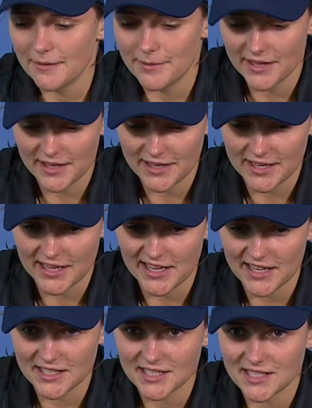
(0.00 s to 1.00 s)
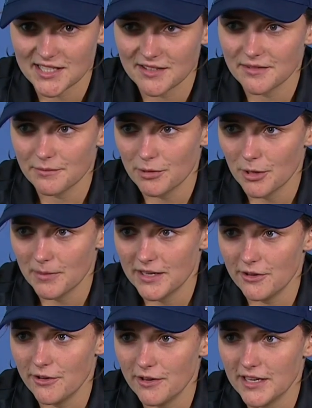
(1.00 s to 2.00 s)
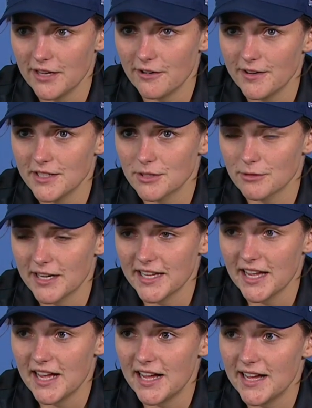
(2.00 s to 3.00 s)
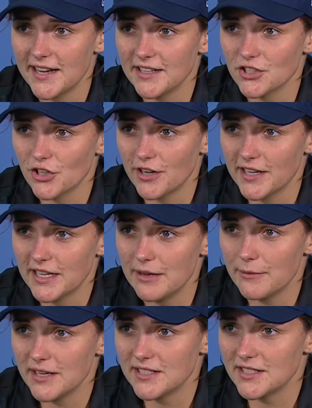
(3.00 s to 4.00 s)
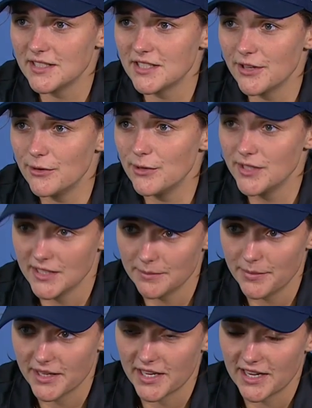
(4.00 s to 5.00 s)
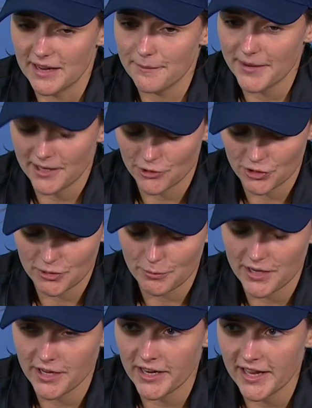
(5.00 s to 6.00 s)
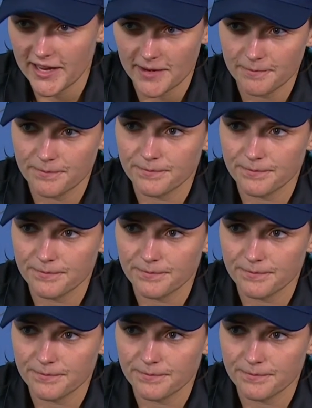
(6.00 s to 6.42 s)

But again, it's probably early on, it's running hard and trying to get 1s and 2s and picking up boundaries where you can.